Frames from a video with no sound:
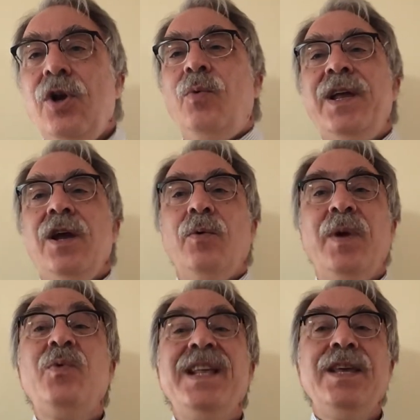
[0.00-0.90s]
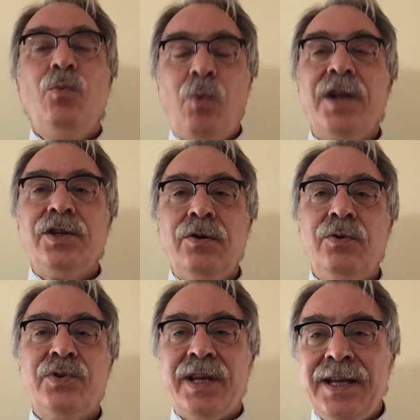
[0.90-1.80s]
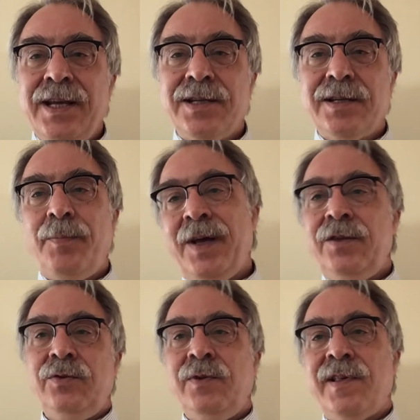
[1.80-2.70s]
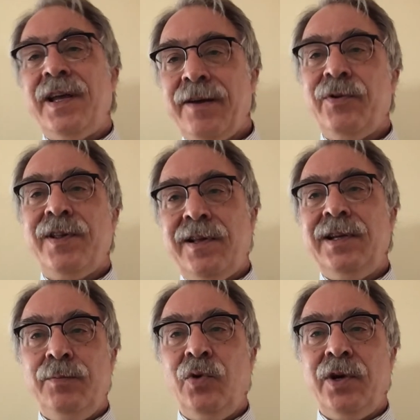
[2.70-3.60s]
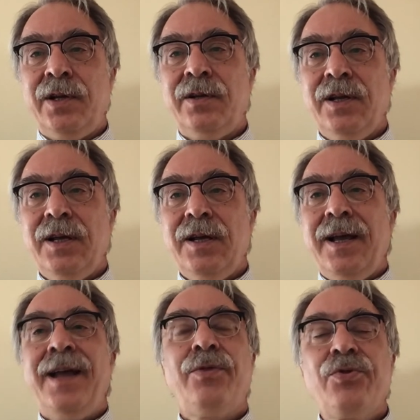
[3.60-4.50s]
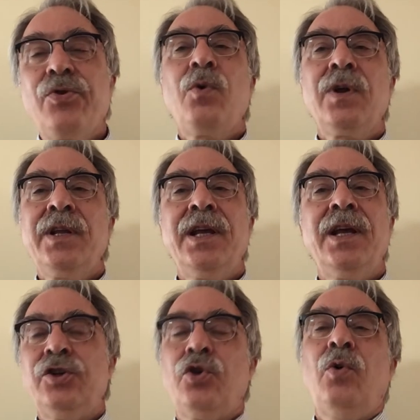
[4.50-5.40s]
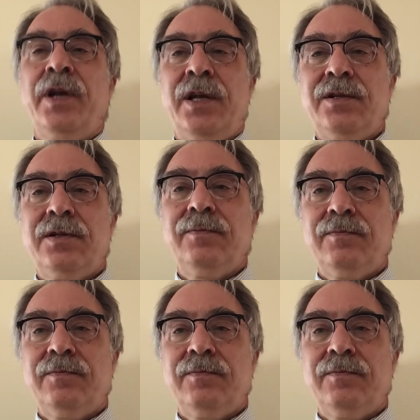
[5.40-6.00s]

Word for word: We, we really want you to eat a pan dulce every Sunday morning and thoroughly enjoy it.